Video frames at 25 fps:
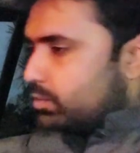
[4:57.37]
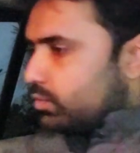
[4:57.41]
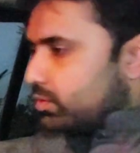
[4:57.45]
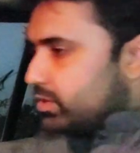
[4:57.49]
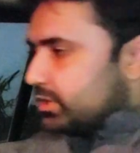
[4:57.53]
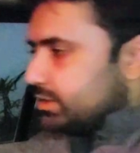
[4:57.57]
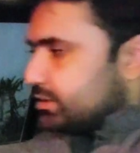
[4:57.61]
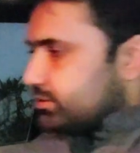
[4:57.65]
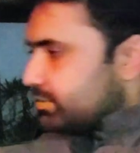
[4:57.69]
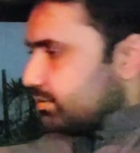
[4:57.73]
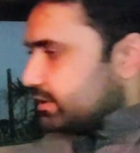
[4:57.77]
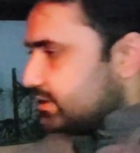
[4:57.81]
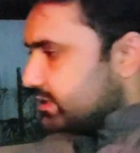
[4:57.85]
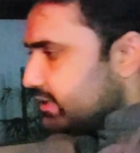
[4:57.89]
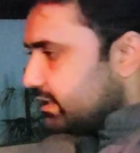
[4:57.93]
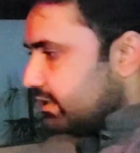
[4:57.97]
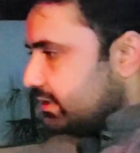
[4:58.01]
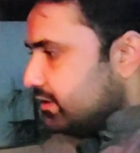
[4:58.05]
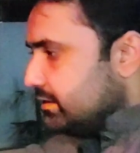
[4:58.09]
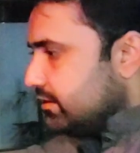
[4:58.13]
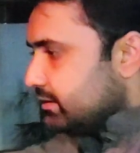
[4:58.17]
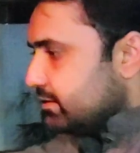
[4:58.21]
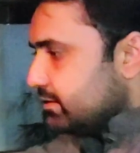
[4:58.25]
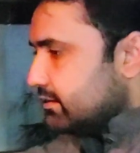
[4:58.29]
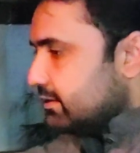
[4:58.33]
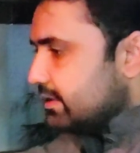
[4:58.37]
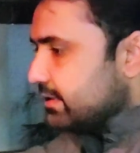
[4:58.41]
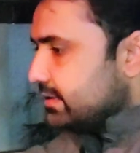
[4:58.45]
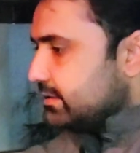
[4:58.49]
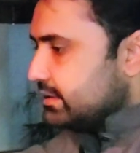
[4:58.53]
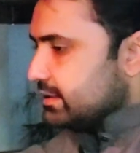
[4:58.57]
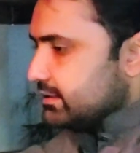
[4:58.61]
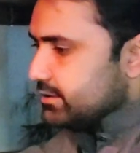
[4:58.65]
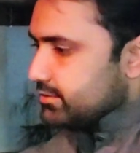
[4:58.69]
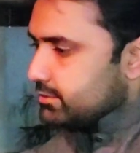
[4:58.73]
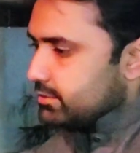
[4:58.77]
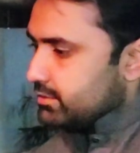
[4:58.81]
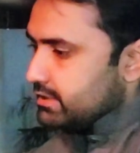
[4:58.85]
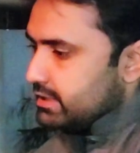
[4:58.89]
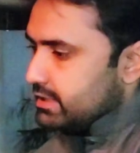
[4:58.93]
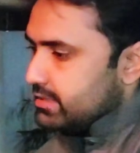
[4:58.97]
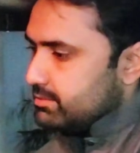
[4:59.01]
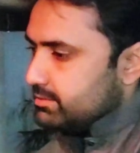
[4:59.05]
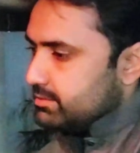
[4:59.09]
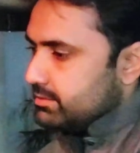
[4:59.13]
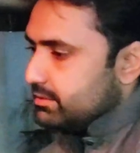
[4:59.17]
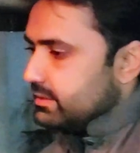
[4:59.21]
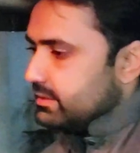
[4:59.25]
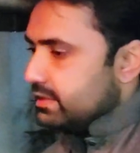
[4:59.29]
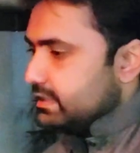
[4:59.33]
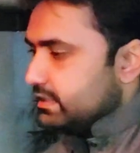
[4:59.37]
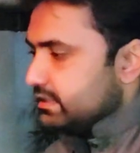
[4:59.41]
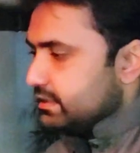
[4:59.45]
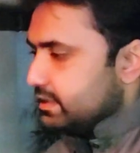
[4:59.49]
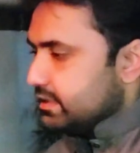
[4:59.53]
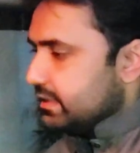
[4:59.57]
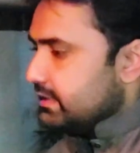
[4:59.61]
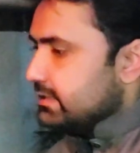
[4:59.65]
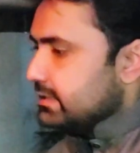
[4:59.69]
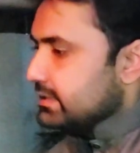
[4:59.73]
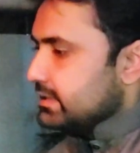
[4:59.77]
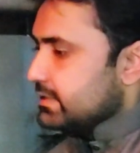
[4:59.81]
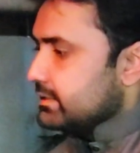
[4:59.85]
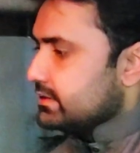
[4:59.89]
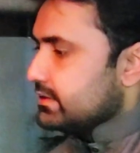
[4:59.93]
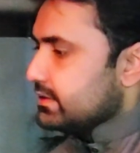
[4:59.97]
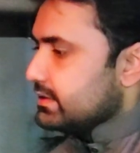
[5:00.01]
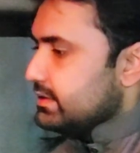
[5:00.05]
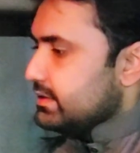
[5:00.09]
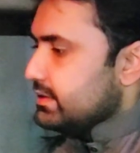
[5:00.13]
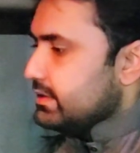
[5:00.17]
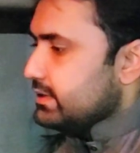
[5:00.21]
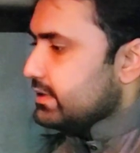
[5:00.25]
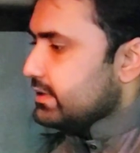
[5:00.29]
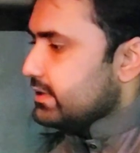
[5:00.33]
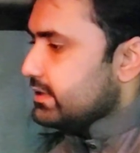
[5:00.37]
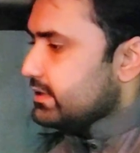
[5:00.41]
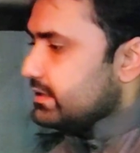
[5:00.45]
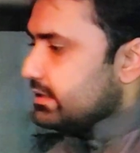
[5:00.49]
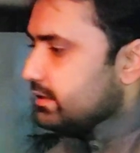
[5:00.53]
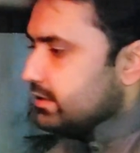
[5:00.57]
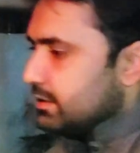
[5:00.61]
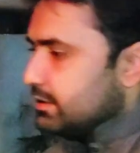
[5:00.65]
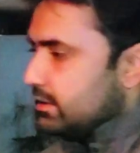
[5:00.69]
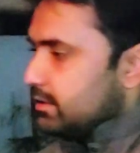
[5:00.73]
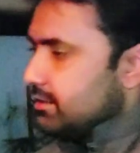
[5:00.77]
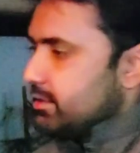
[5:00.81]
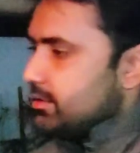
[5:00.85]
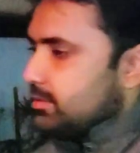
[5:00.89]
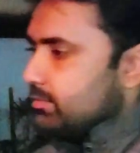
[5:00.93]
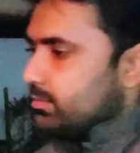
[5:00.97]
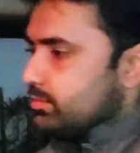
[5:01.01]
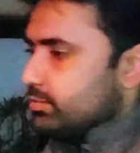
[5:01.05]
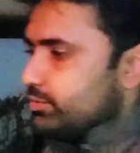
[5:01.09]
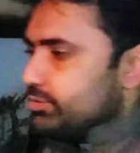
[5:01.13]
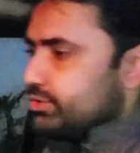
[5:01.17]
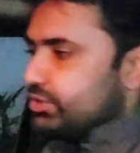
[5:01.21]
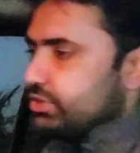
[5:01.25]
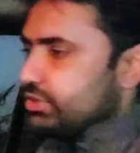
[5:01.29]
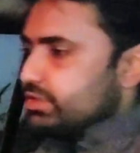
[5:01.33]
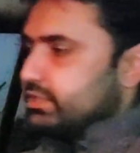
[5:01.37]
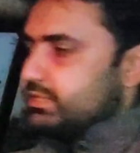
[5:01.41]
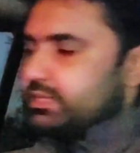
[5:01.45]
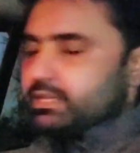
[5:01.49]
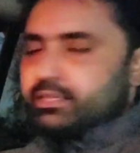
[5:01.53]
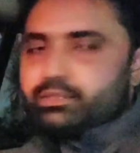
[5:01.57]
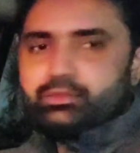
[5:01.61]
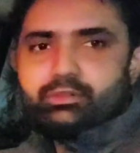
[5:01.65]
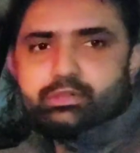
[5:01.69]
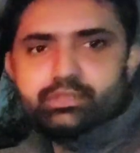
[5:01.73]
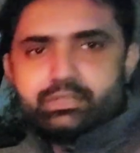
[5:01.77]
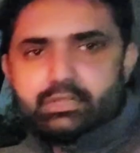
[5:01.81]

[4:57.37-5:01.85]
Once you're done, just collapse these things inside and push it and you're